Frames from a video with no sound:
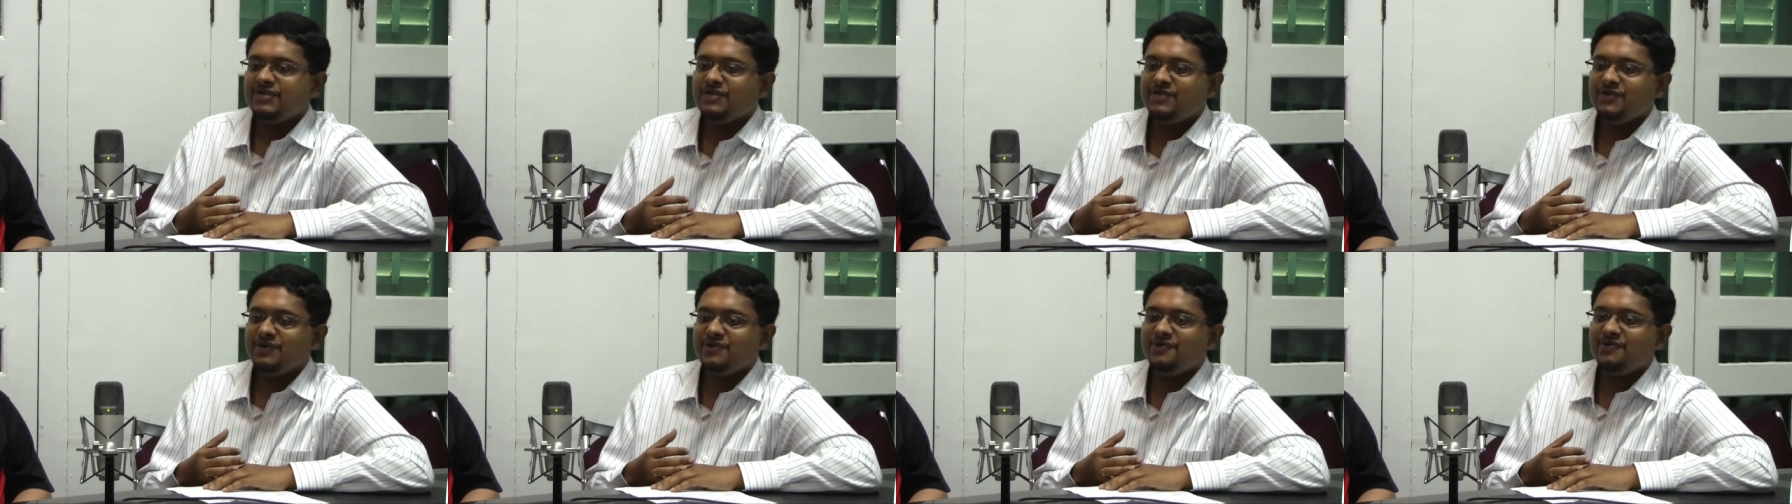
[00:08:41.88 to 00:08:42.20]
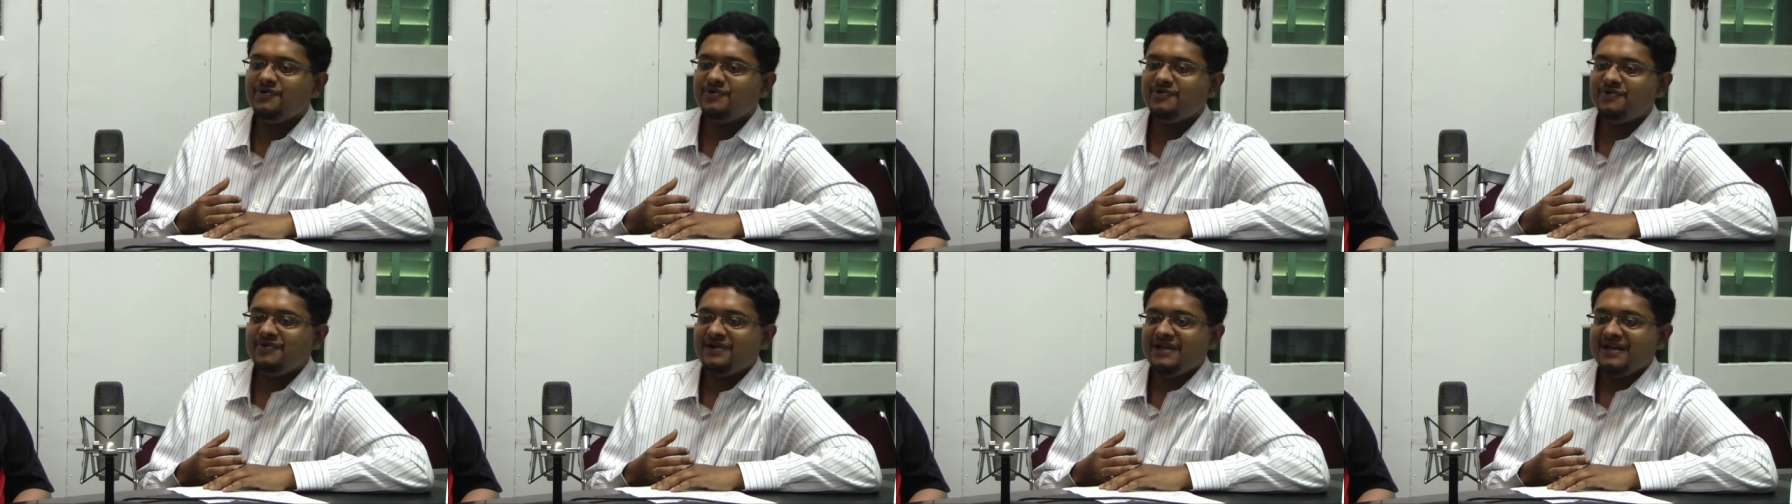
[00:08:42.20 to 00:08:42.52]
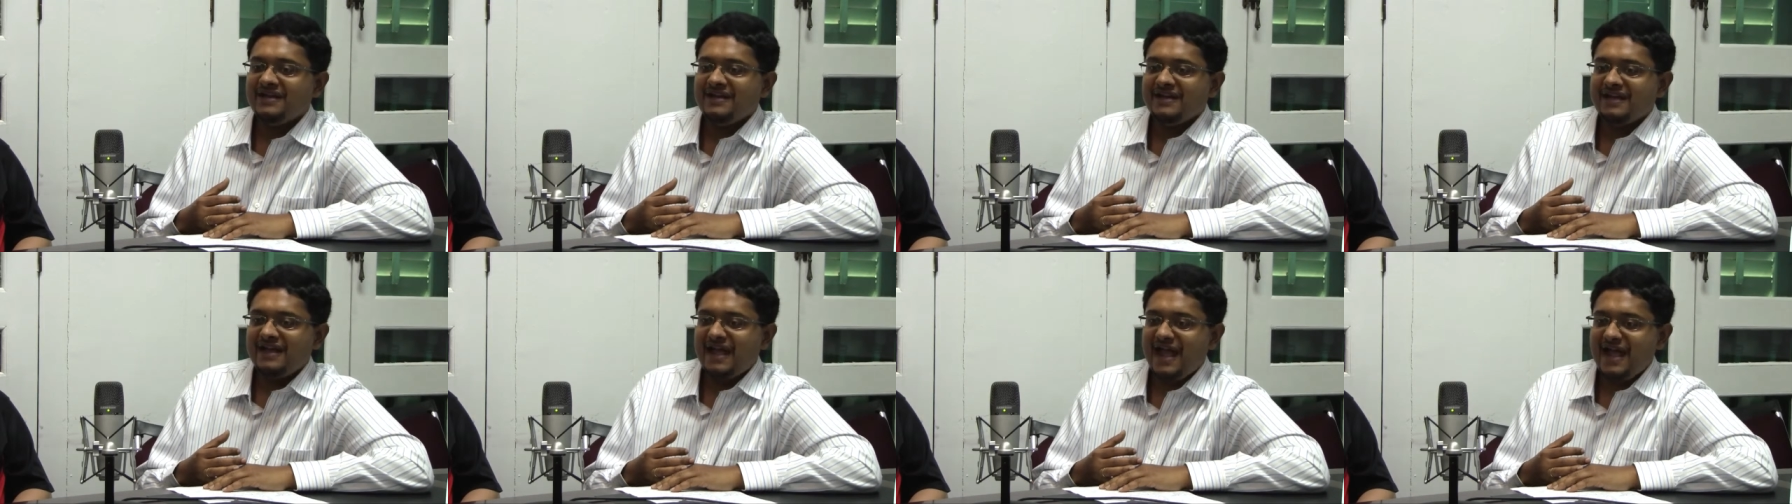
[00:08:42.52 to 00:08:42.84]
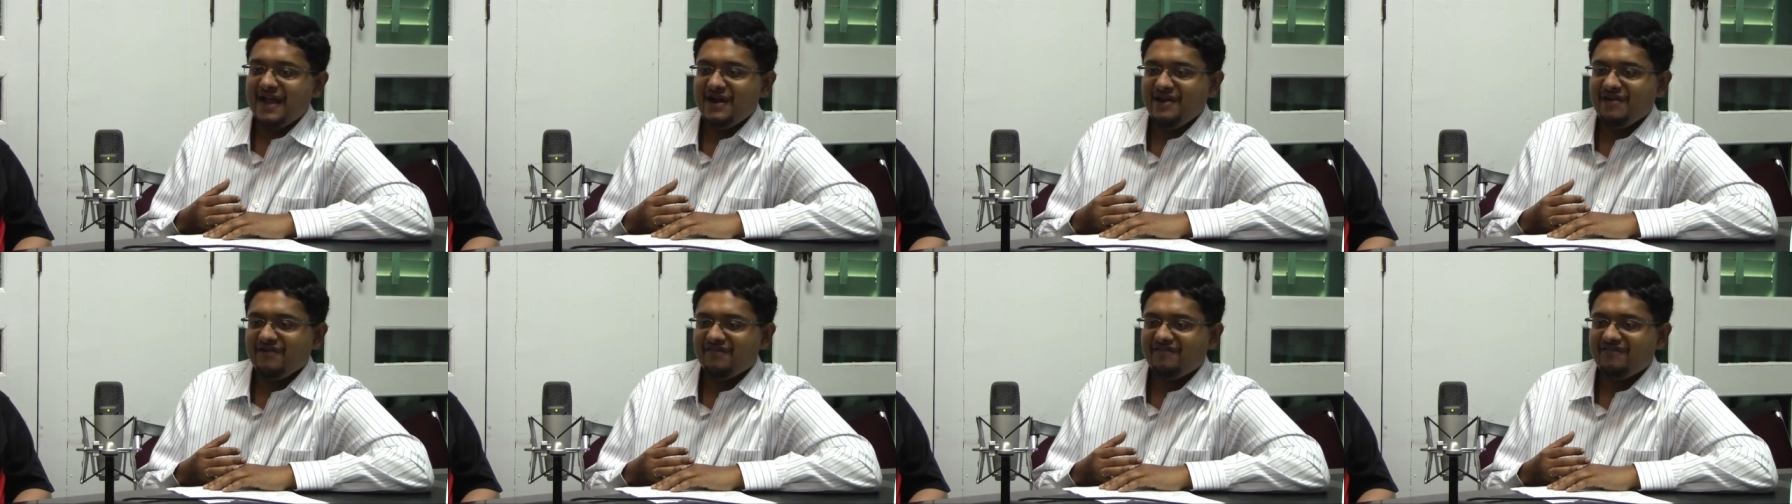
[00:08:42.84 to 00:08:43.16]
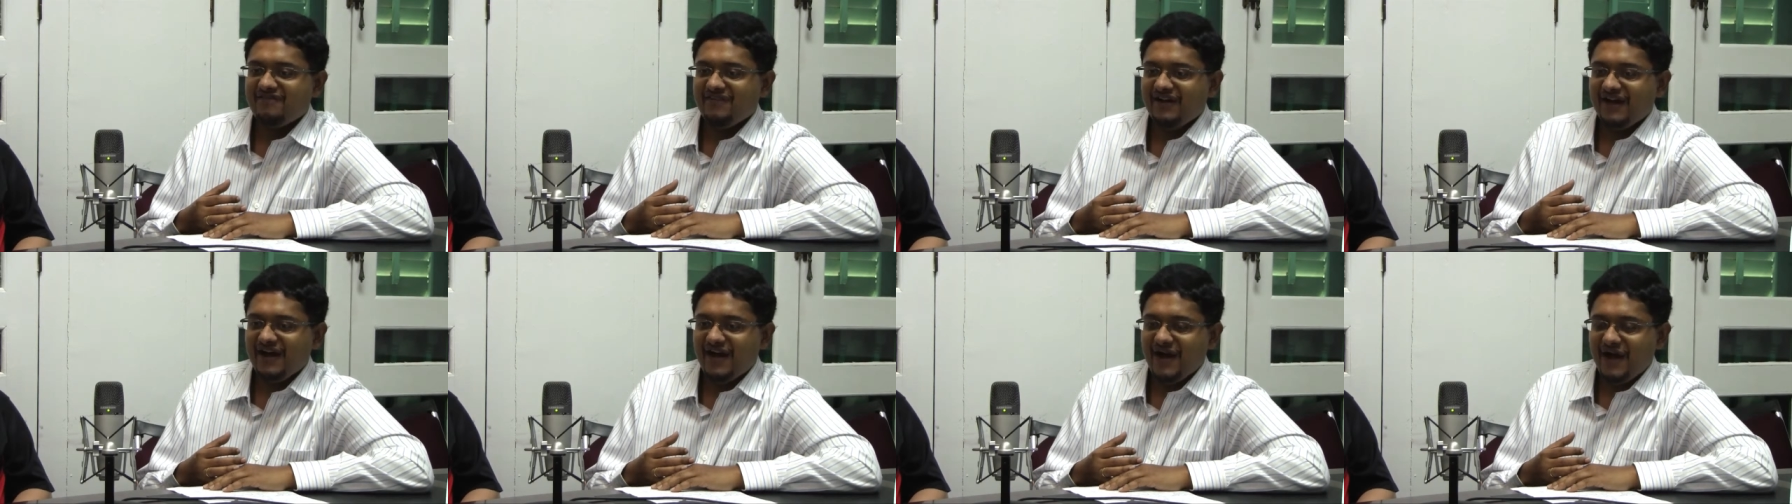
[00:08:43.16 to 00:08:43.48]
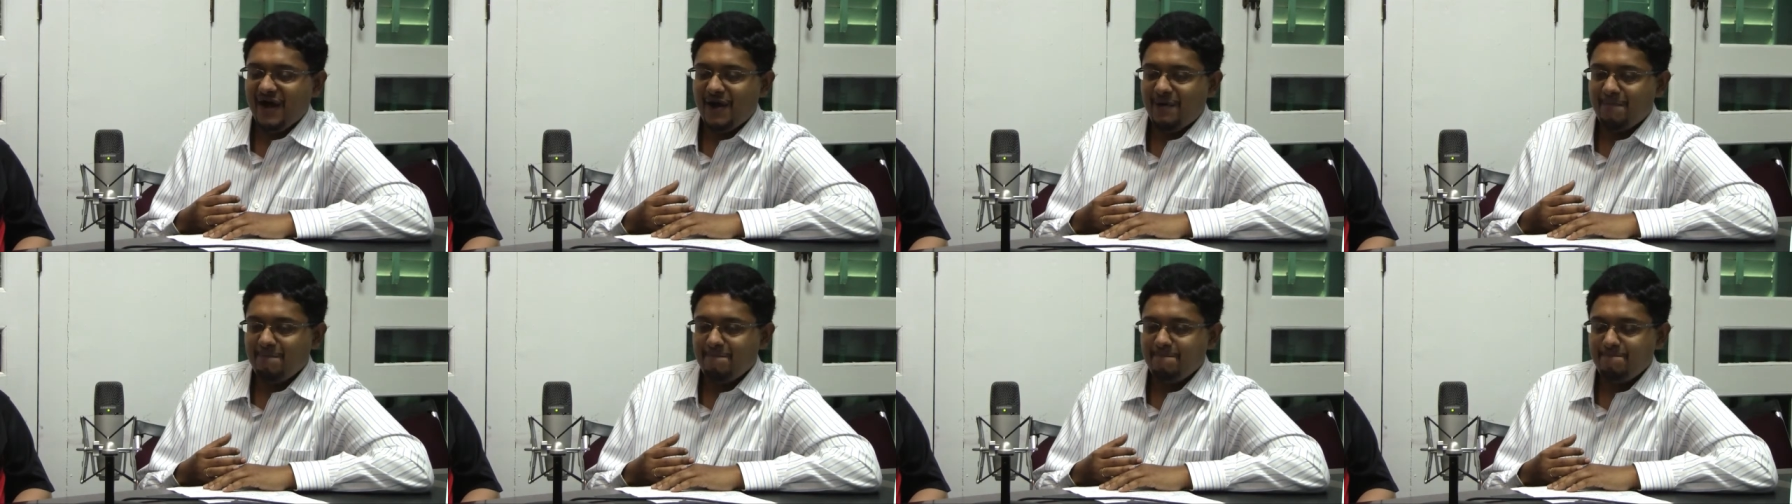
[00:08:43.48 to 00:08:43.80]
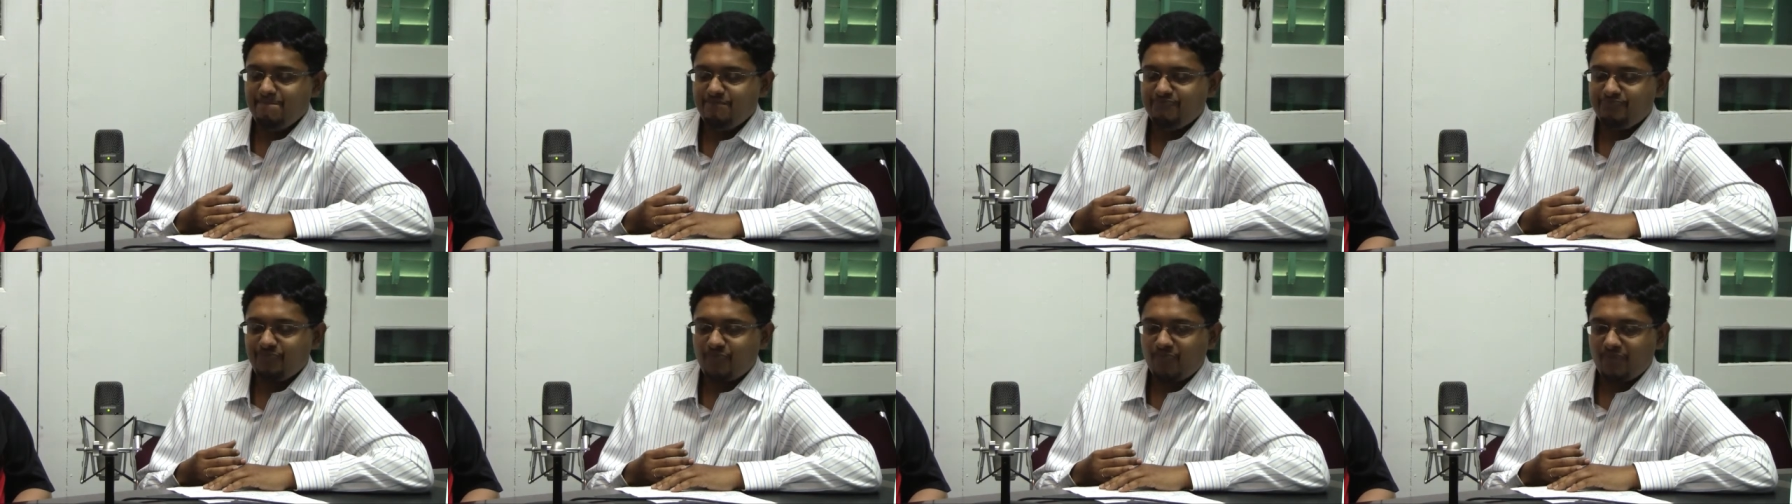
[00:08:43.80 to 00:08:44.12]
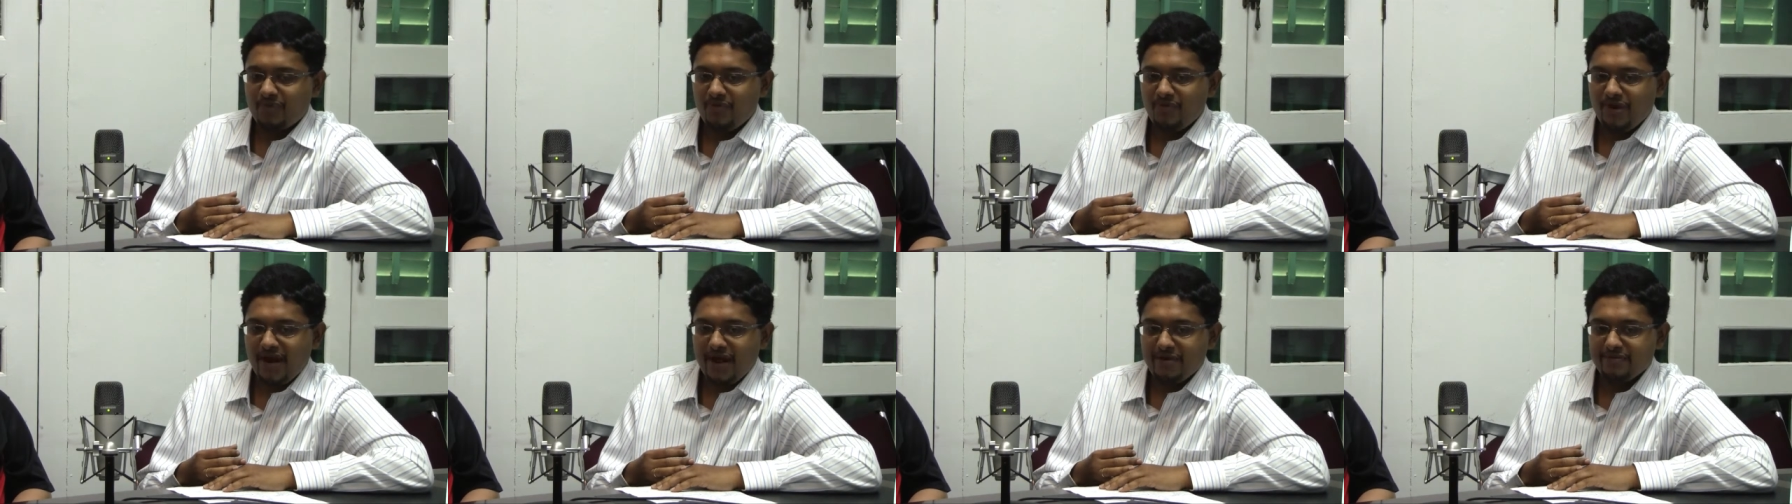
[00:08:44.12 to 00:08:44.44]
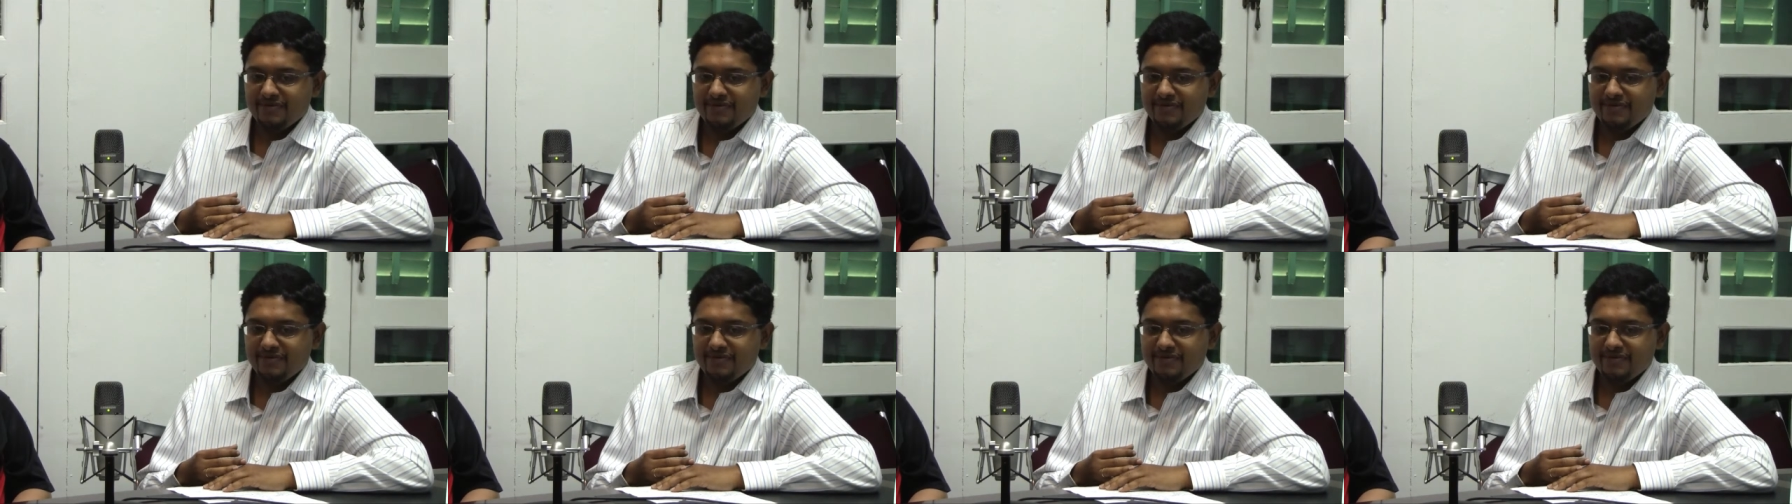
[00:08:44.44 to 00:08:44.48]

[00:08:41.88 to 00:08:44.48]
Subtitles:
to kind of what